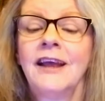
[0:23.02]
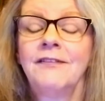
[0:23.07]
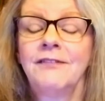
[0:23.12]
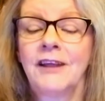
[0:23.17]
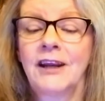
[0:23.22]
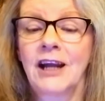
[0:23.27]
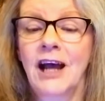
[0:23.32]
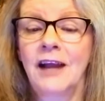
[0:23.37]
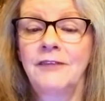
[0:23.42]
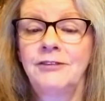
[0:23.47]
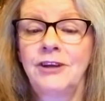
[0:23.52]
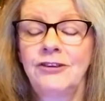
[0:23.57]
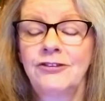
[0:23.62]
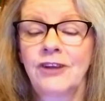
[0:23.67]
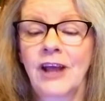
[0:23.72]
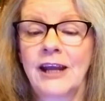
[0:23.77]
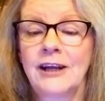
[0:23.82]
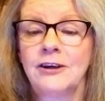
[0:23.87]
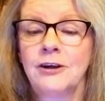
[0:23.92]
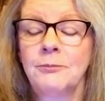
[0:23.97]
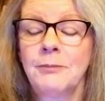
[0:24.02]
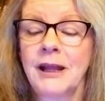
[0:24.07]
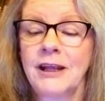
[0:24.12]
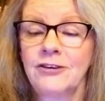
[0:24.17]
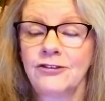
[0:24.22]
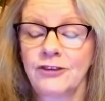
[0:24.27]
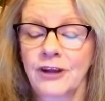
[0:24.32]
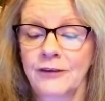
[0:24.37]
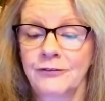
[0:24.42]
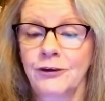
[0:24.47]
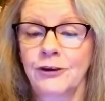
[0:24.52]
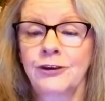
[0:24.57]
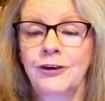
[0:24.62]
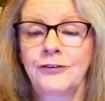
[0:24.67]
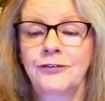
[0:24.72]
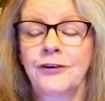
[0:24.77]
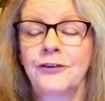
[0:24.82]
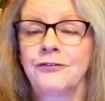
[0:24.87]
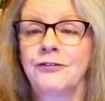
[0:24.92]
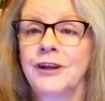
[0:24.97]
that I've decided to make several
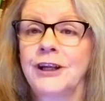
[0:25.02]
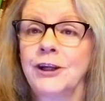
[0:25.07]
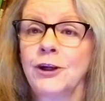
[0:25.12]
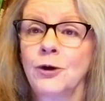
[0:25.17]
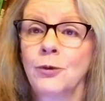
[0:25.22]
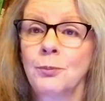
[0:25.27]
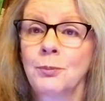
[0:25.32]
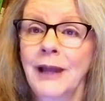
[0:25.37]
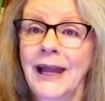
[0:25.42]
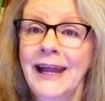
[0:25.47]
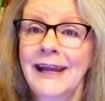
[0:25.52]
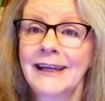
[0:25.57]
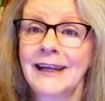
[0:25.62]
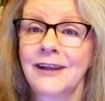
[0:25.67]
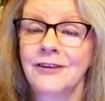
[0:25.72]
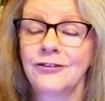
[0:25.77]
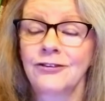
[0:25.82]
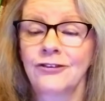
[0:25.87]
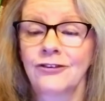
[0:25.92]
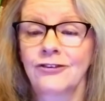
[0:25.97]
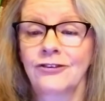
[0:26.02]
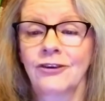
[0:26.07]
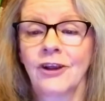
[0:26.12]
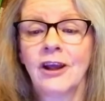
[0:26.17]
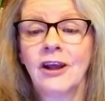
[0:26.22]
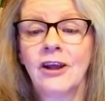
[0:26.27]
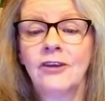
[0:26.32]
different video playlists